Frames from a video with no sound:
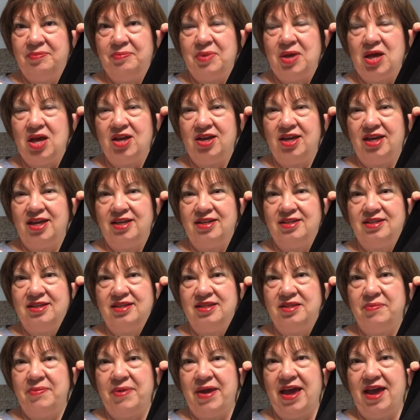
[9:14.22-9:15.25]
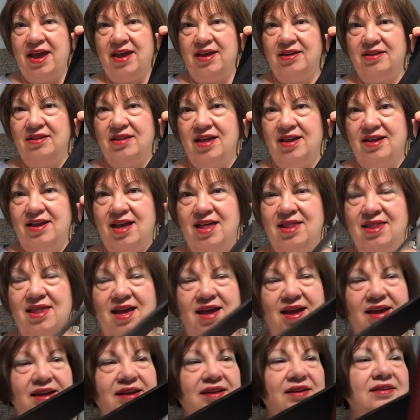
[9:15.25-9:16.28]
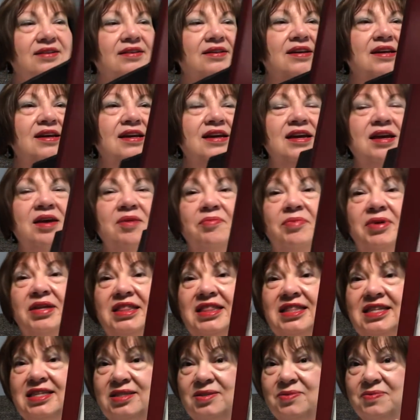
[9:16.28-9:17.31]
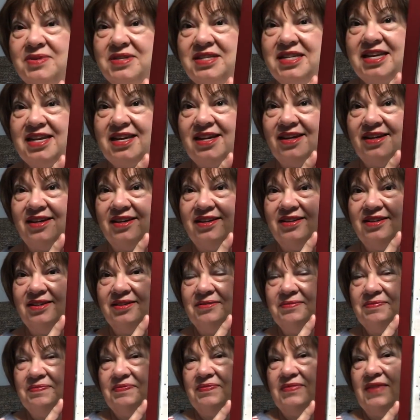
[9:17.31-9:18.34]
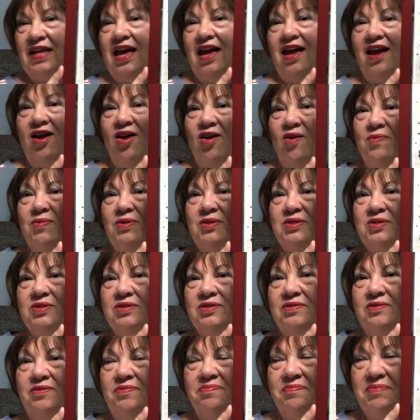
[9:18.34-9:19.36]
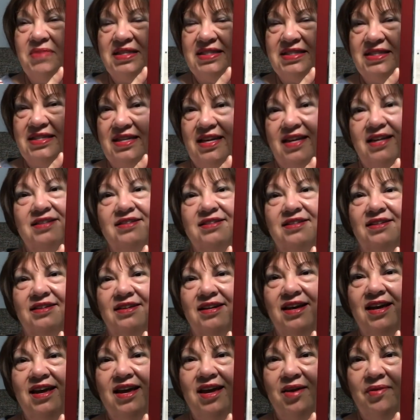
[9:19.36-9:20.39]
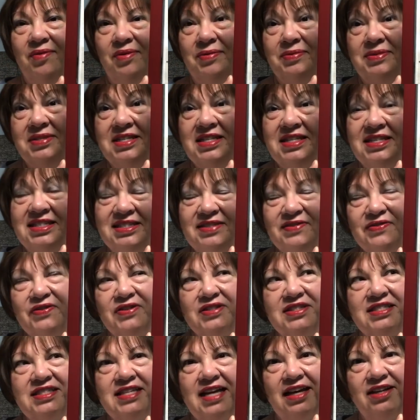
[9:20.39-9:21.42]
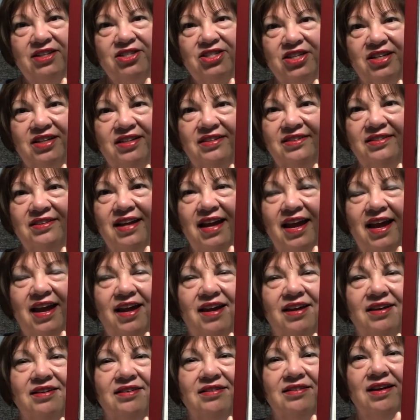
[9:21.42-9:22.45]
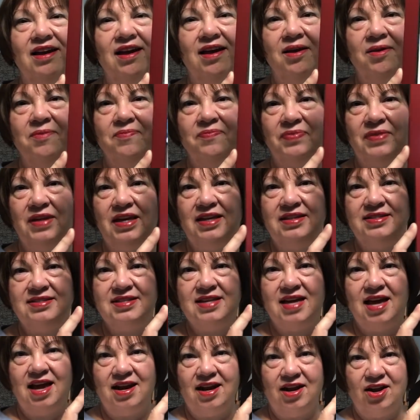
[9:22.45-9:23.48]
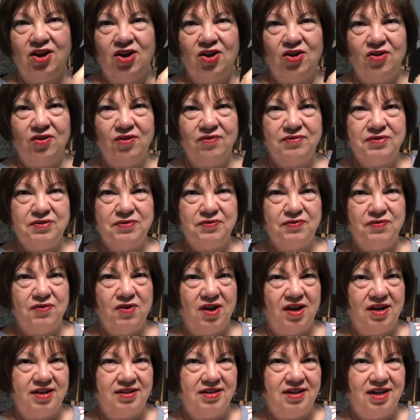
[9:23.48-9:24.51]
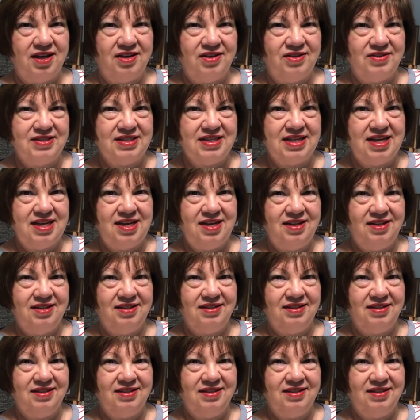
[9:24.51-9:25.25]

pocket in the back like I like. But this one did. I almost missed it. It was in a different section, and it's got a curved front. Can you see?